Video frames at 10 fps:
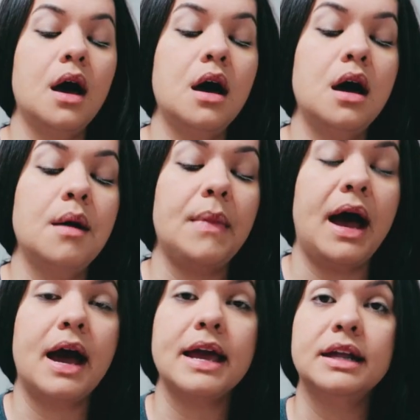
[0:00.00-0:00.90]
Um,
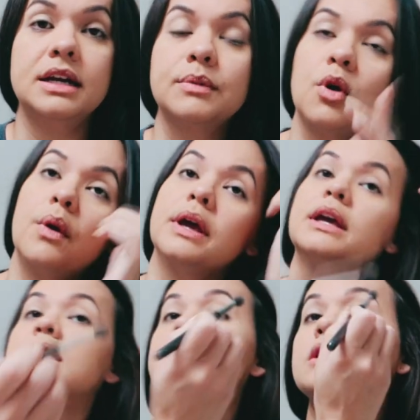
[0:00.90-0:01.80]
I ended up
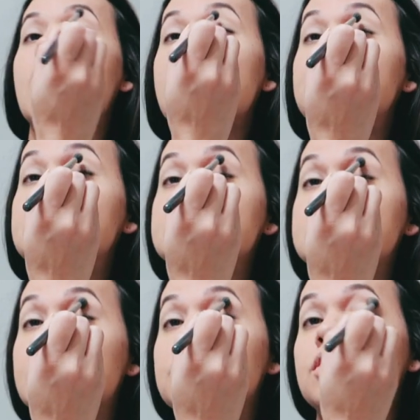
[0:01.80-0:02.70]
going into the office
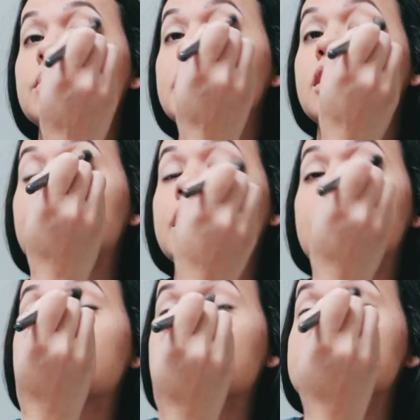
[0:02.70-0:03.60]
because I normally go in
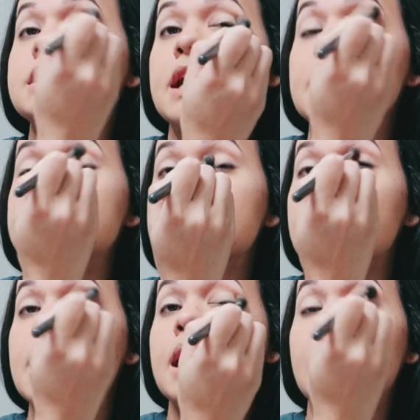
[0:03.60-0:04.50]
on Thursdays.
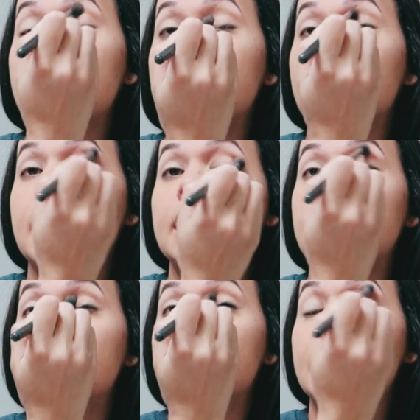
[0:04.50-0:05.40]

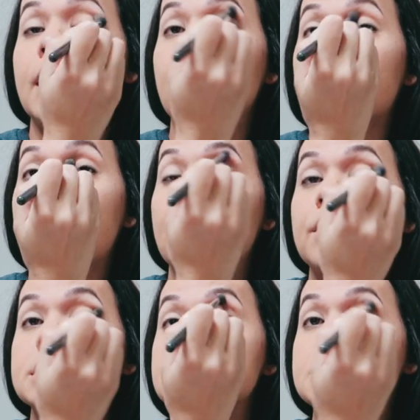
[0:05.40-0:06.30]
And when I
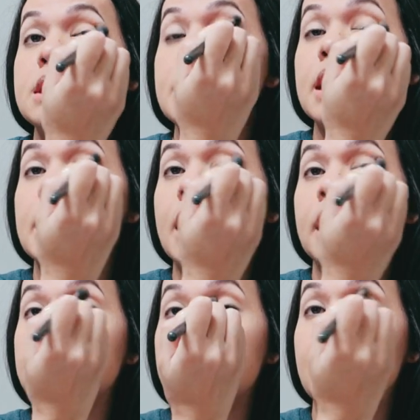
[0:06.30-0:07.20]
was done,
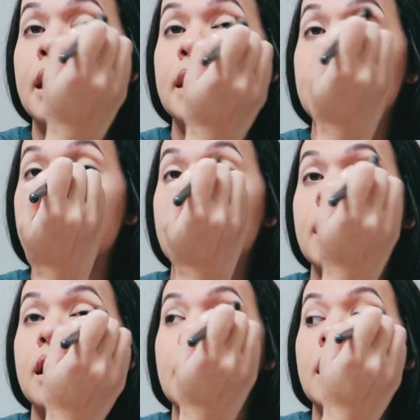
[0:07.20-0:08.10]
I then
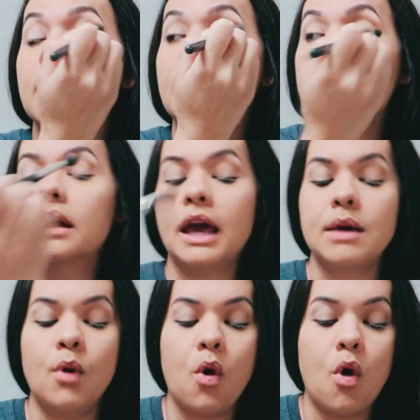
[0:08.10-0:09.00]

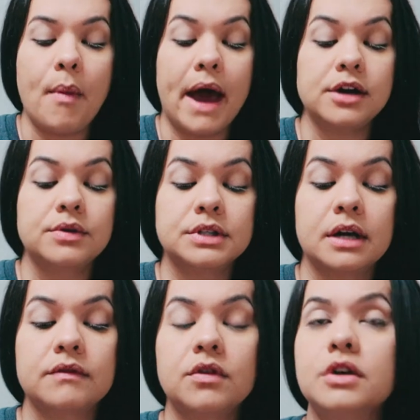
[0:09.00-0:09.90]
came home. I had to do a
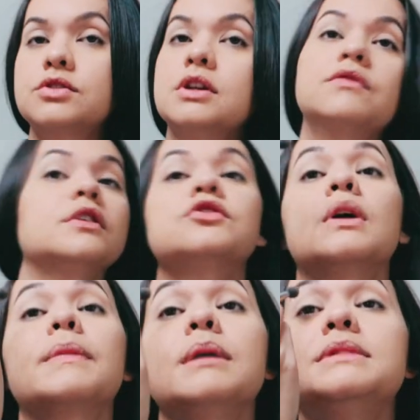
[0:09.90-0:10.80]
ton of laundry for a
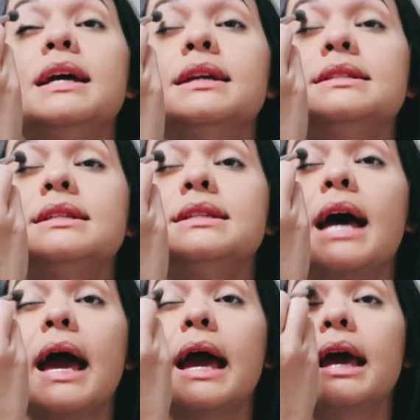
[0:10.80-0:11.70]
trip that I'm taking
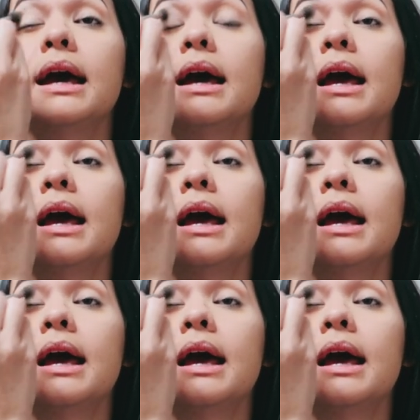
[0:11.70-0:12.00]
today.